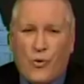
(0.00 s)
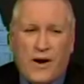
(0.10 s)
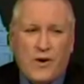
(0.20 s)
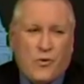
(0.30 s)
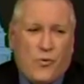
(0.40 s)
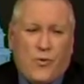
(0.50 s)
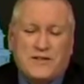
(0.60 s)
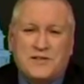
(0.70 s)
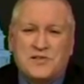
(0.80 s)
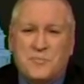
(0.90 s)

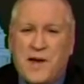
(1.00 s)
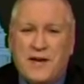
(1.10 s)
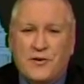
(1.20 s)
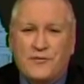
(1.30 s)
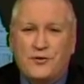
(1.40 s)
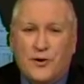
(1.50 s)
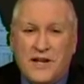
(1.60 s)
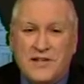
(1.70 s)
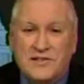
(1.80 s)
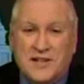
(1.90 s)
what does it matter if you're
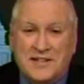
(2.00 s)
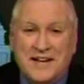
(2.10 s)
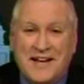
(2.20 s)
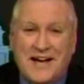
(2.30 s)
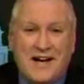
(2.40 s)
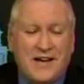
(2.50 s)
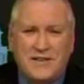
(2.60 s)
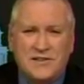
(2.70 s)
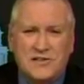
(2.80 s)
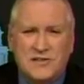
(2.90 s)
innocent?
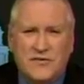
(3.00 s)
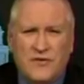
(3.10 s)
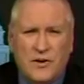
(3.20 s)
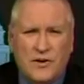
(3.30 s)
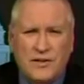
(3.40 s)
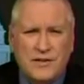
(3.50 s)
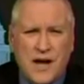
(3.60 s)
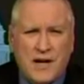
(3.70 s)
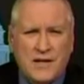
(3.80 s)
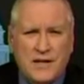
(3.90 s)
This is a very
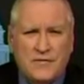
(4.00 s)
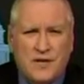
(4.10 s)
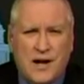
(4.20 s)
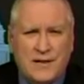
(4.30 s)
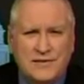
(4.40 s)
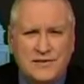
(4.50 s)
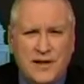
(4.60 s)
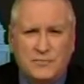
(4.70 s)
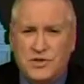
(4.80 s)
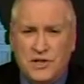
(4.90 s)
naive
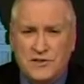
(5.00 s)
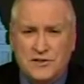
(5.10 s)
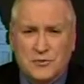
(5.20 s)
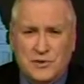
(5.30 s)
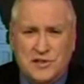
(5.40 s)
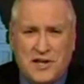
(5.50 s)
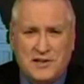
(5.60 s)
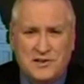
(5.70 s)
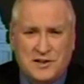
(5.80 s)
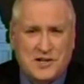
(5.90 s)
concept. Jesus was
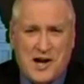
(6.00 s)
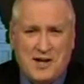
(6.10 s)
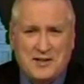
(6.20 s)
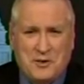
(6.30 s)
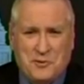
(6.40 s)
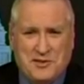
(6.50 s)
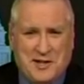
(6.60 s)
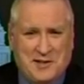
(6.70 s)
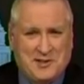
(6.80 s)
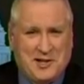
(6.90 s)
innocent. Gandhi was
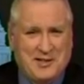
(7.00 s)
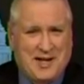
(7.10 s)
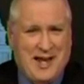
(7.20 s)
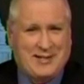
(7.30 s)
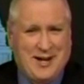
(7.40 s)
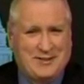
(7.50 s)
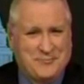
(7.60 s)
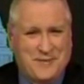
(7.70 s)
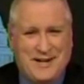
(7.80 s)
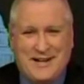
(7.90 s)
innocent. That
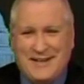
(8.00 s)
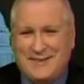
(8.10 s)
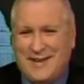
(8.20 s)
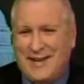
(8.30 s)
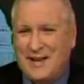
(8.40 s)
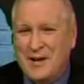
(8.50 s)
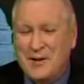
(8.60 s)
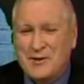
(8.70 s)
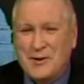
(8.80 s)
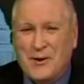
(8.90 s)
doesn't mean anything.
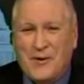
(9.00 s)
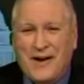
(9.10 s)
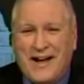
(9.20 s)
You know,